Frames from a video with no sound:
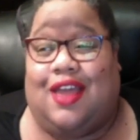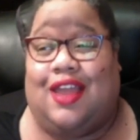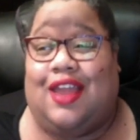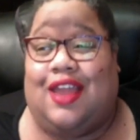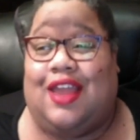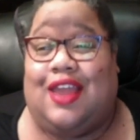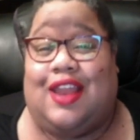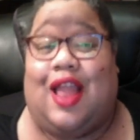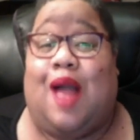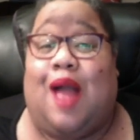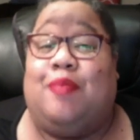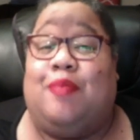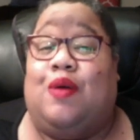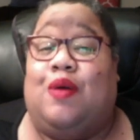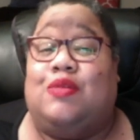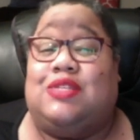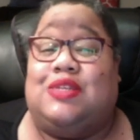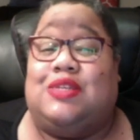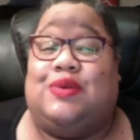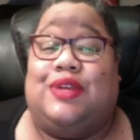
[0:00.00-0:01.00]
and I'm
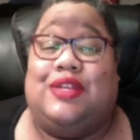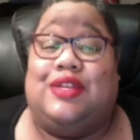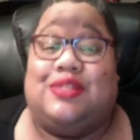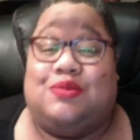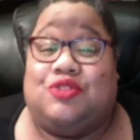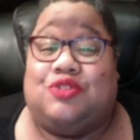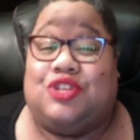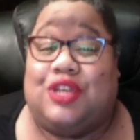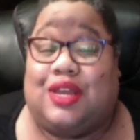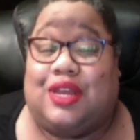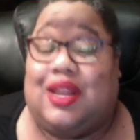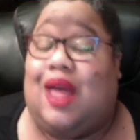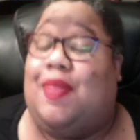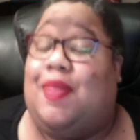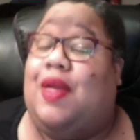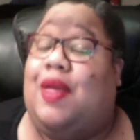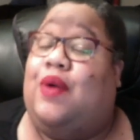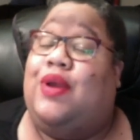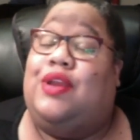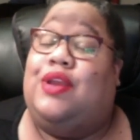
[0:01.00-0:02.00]
gonna still eat some chicken. I'm
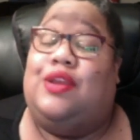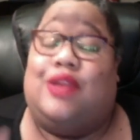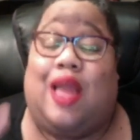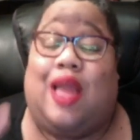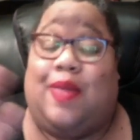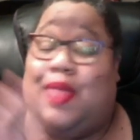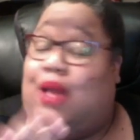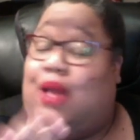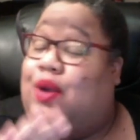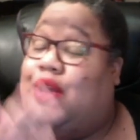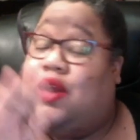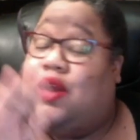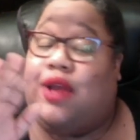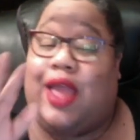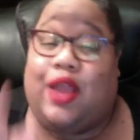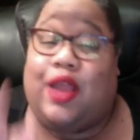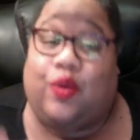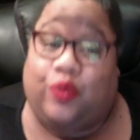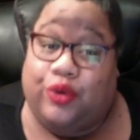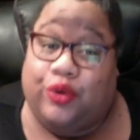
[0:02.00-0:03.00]
not I'm not eating no
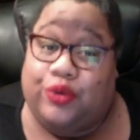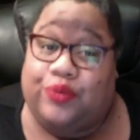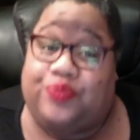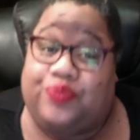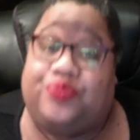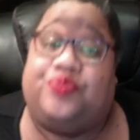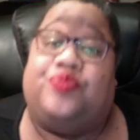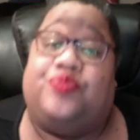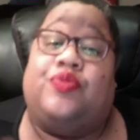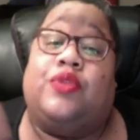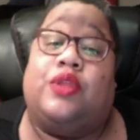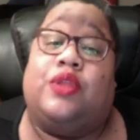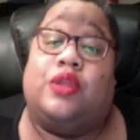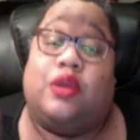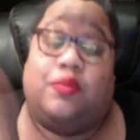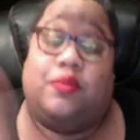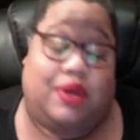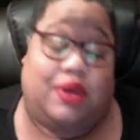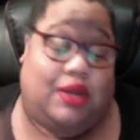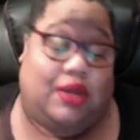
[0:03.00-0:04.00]
kangaroo,
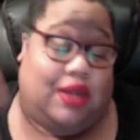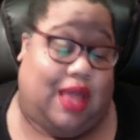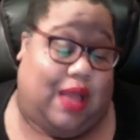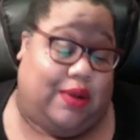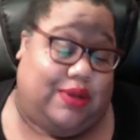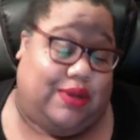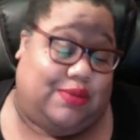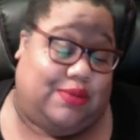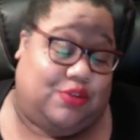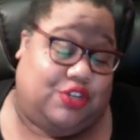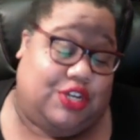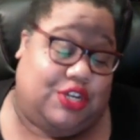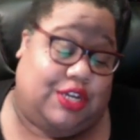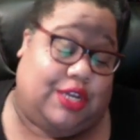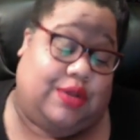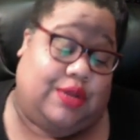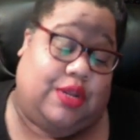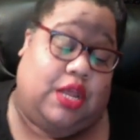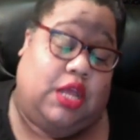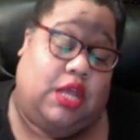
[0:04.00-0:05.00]
but I'll eat some
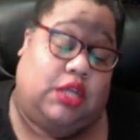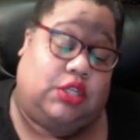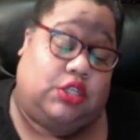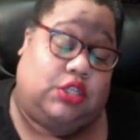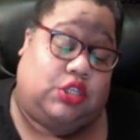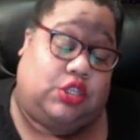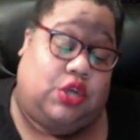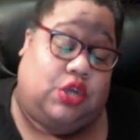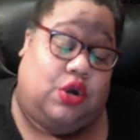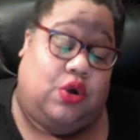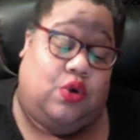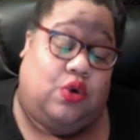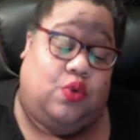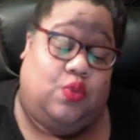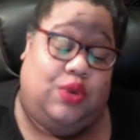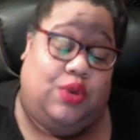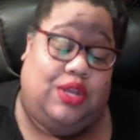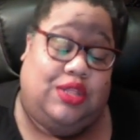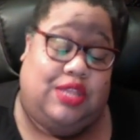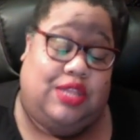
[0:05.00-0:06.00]
chicken. So
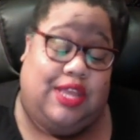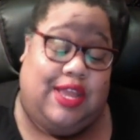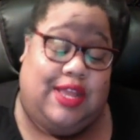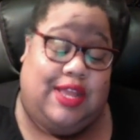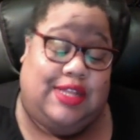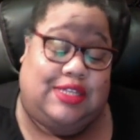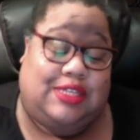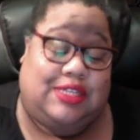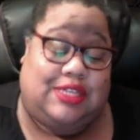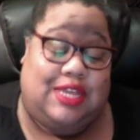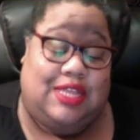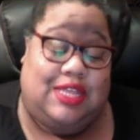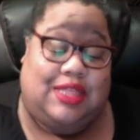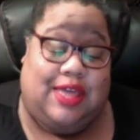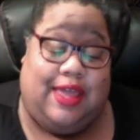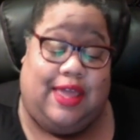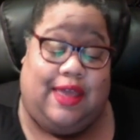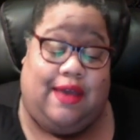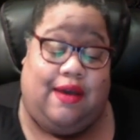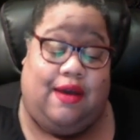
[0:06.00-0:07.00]
we then see
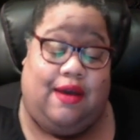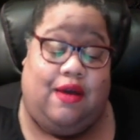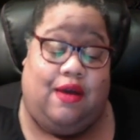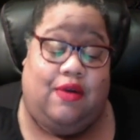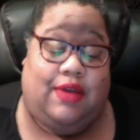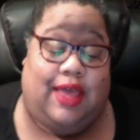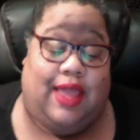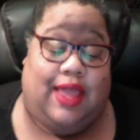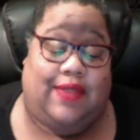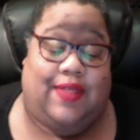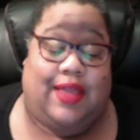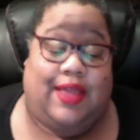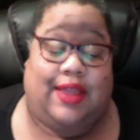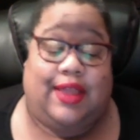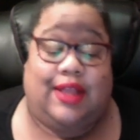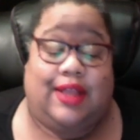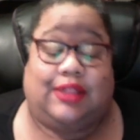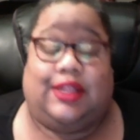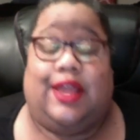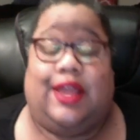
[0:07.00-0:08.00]
there. Okay, they
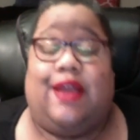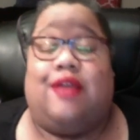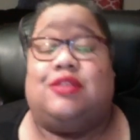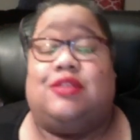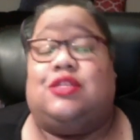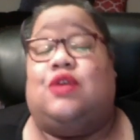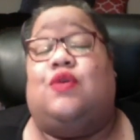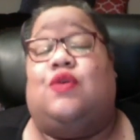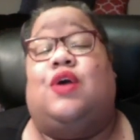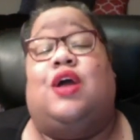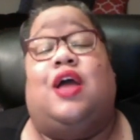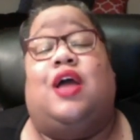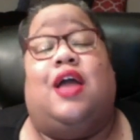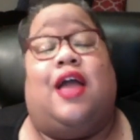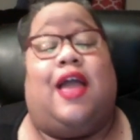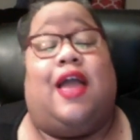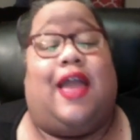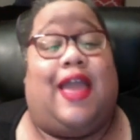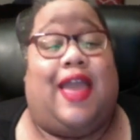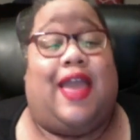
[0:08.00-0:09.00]
get there. So
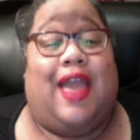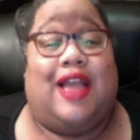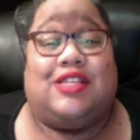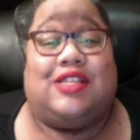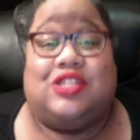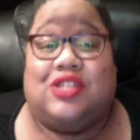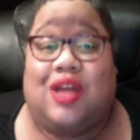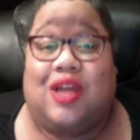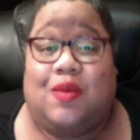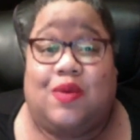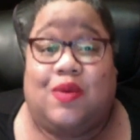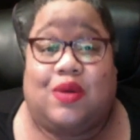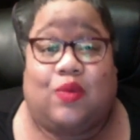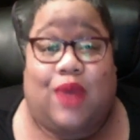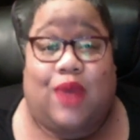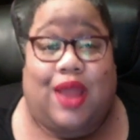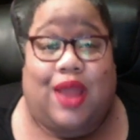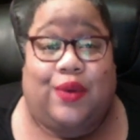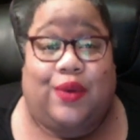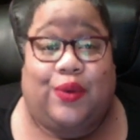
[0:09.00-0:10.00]
as she don't want to
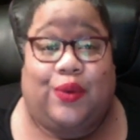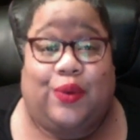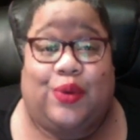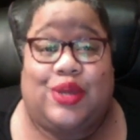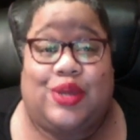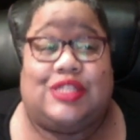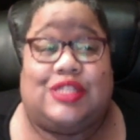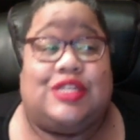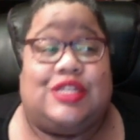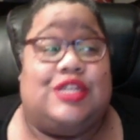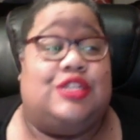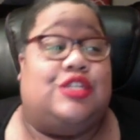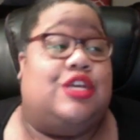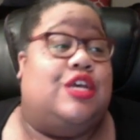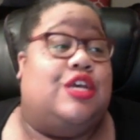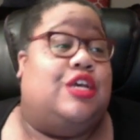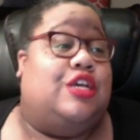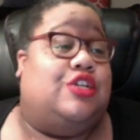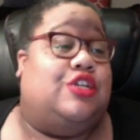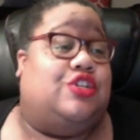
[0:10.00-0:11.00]
ride the horses,
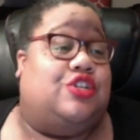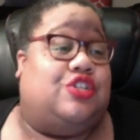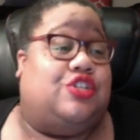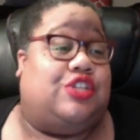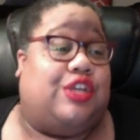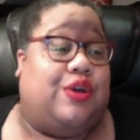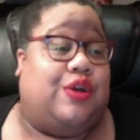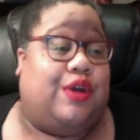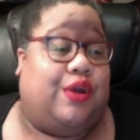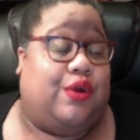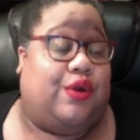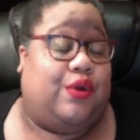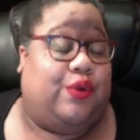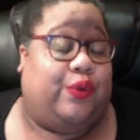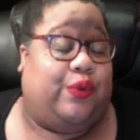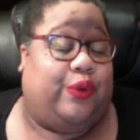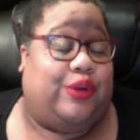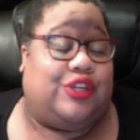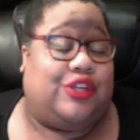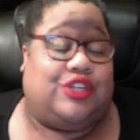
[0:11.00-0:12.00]
Gizelle got on the
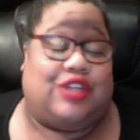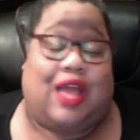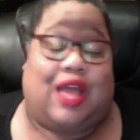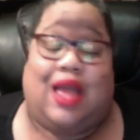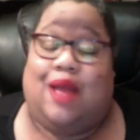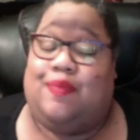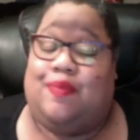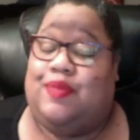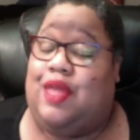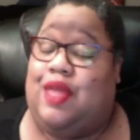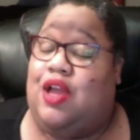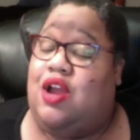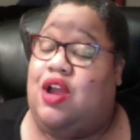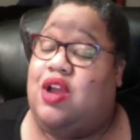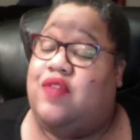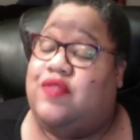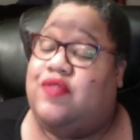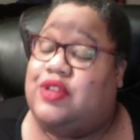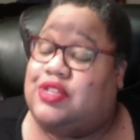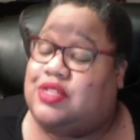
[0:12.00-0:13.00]
horse. She's like, I'm
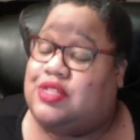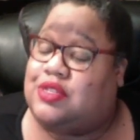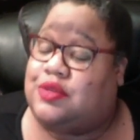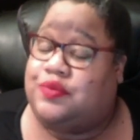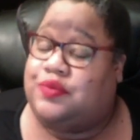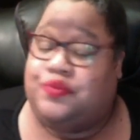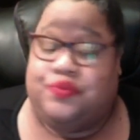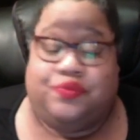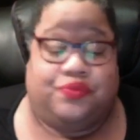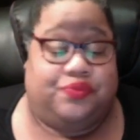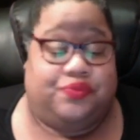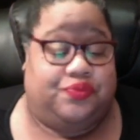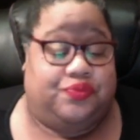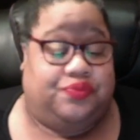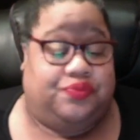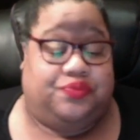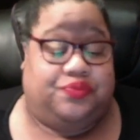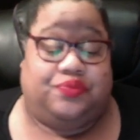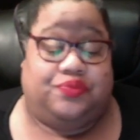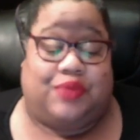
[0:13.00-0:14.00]
nervous.
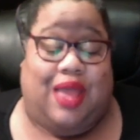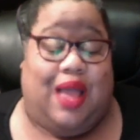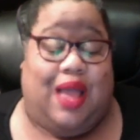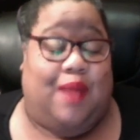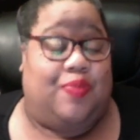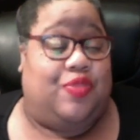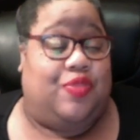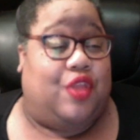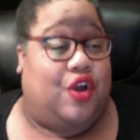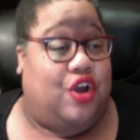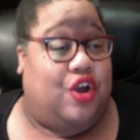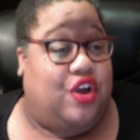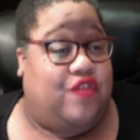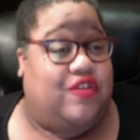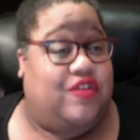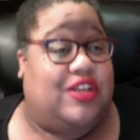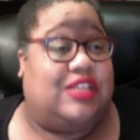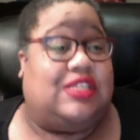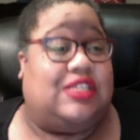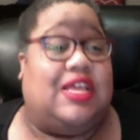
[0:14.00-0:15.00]
Mm-mm, I'm
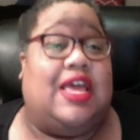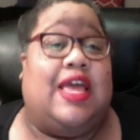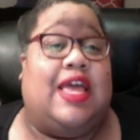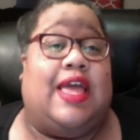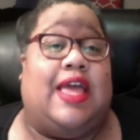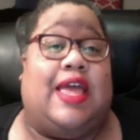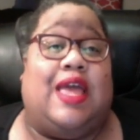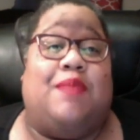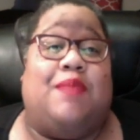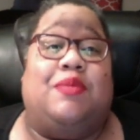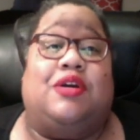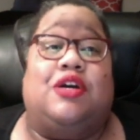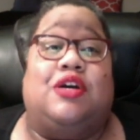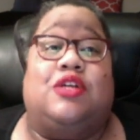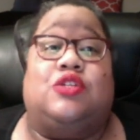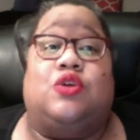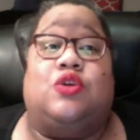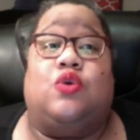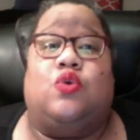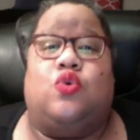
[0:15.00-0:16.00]
nervous, and
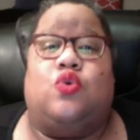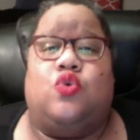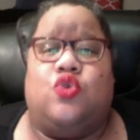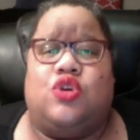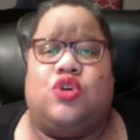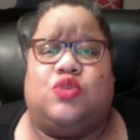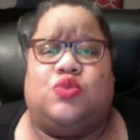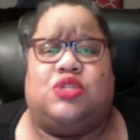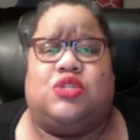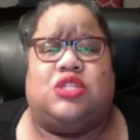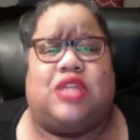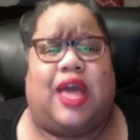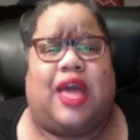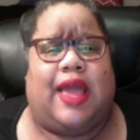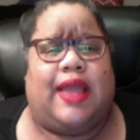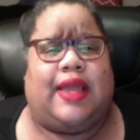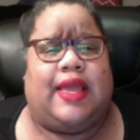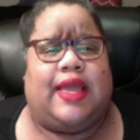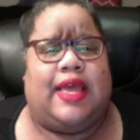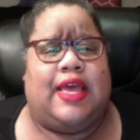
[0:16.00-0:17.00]
because her horse was
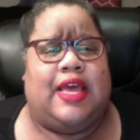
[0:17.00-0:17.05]
like